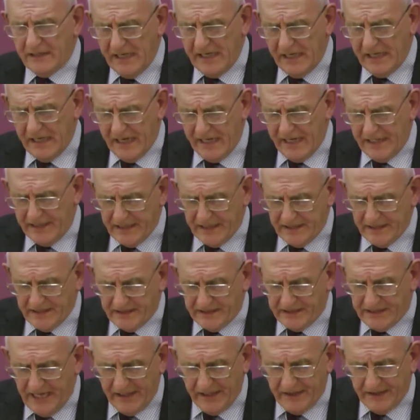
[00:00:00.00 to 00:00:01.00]
He didn't
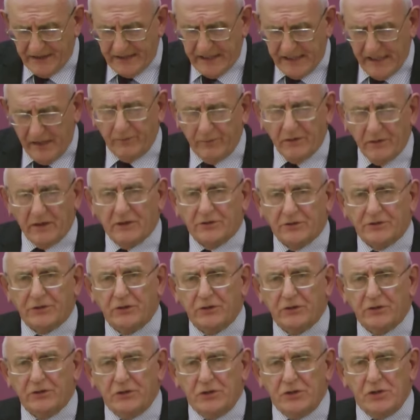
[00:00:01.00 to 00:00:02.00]
send Gabriel
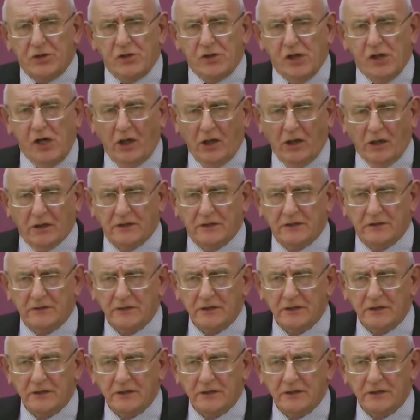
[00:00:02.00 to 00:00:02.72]
to New York